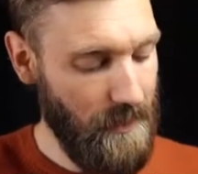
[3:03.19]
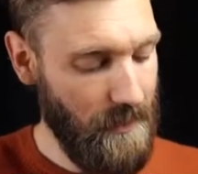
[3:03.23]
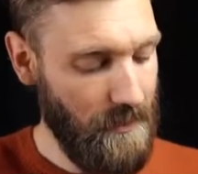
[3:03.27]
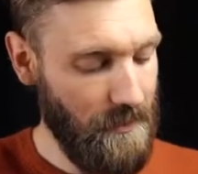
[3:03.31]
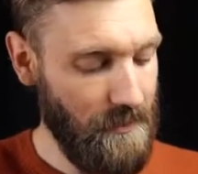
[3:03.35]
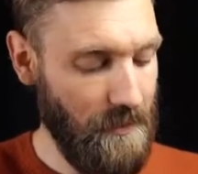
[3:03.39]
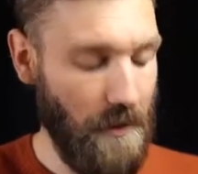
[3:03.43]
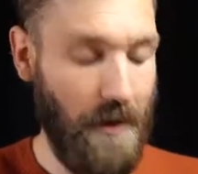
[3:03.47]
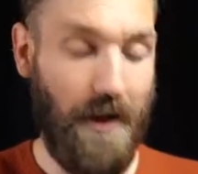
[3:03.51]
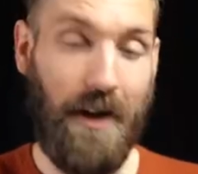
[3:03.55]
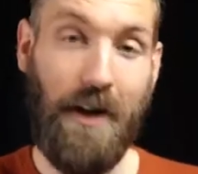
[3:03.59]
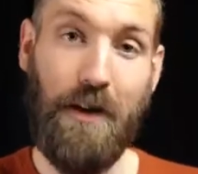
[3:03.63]

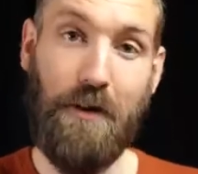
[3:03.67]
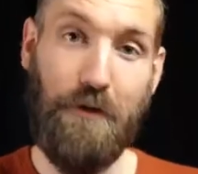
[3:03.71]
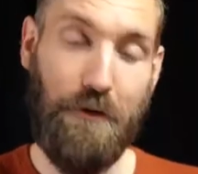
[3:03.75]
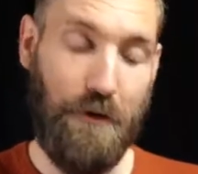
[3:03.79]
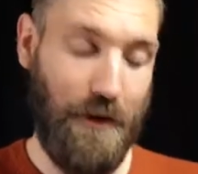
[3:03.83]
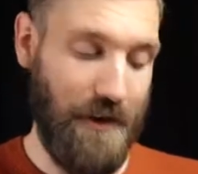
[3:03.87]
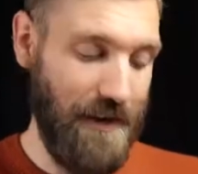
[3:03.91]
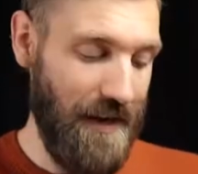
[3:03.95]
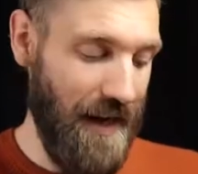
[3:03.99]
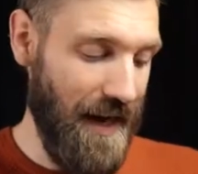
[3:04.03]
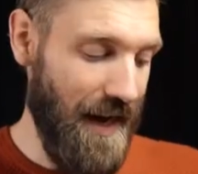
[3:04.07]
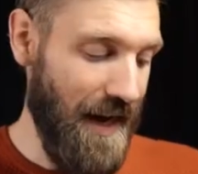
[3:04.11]
starting on
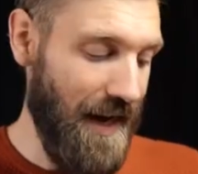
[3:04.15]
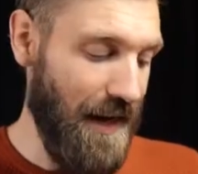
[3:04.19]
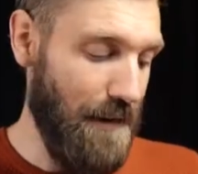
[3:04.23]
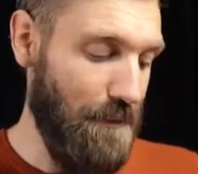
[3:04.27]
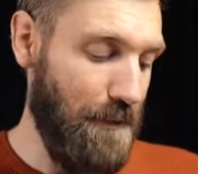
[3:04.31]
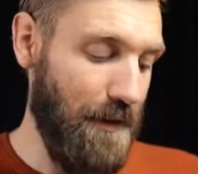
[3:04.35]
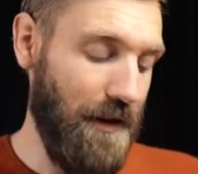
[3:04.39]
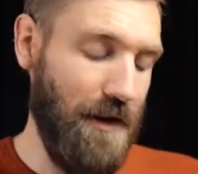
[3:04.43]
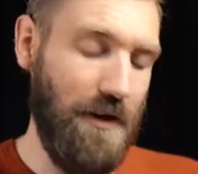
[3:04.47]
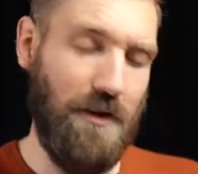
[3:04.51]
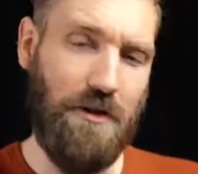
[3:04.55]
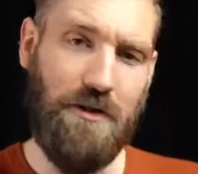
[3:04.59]
fret 8,
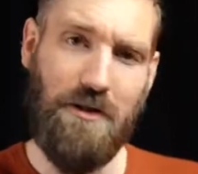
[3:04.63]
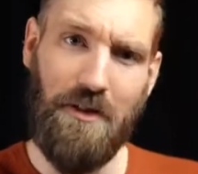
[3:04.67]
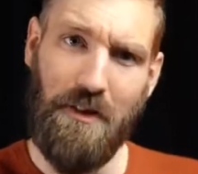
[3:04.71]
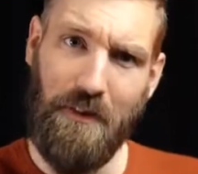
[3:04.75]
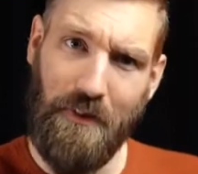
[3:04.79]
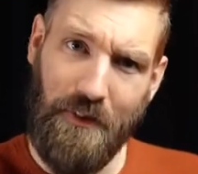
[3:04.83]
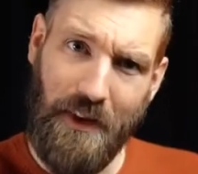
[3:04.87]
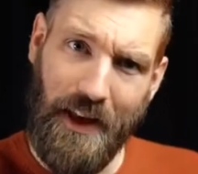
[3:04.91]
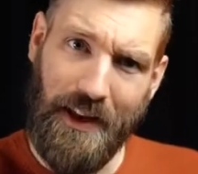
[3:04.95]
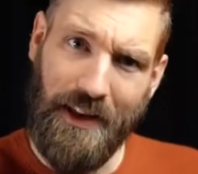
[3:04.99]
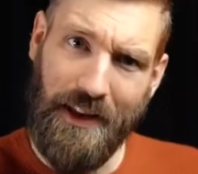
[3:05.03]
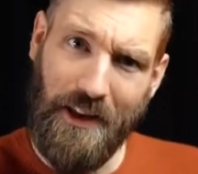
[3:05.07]
because
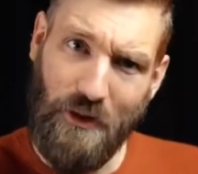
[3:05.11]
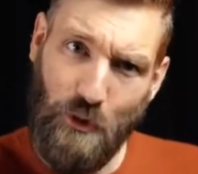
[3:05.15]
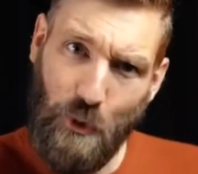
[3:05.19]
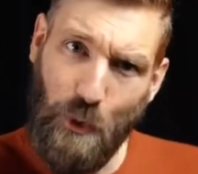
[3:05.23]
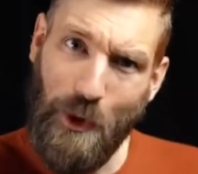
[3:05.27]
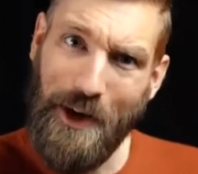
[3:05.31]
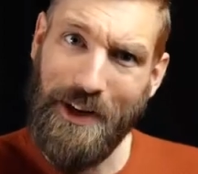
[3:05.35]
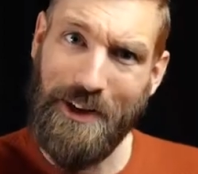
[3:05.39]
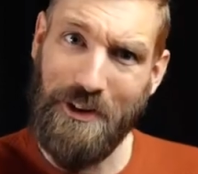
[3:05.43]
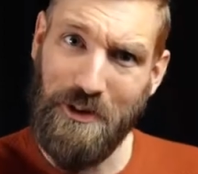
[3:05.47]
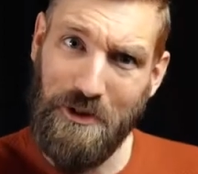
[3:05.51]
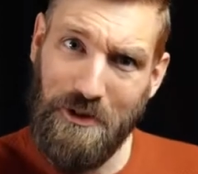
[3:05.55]
that is
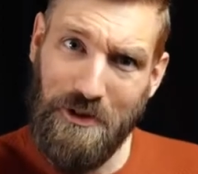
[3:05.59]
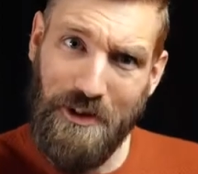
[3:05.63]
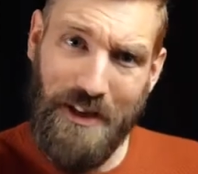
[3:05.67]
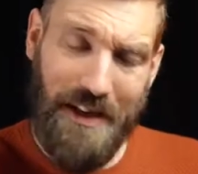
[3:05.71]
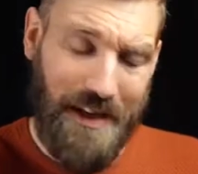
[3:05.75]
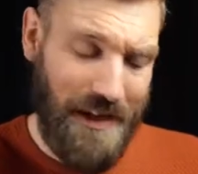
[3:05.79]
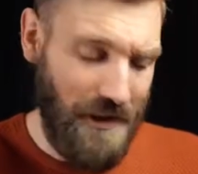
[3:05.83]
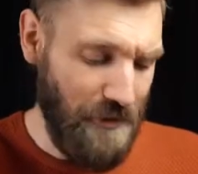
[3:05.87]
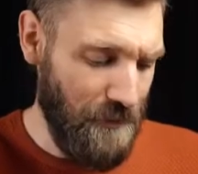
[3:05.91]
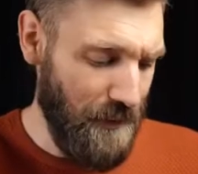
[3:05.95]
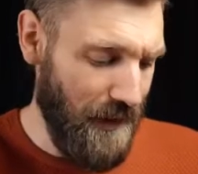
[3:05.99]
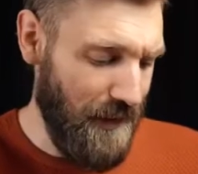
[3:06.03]
where the
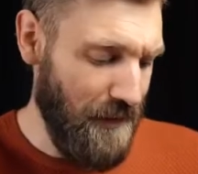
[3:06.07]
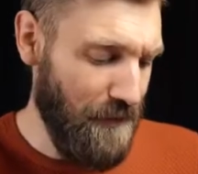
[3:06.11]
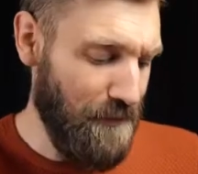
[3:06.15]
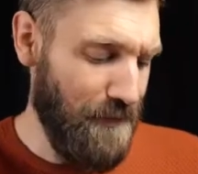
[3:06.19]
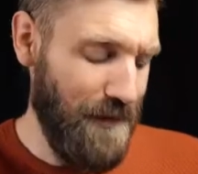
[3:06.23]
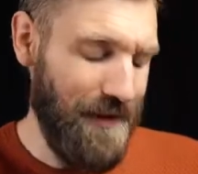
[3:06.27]
C is, right?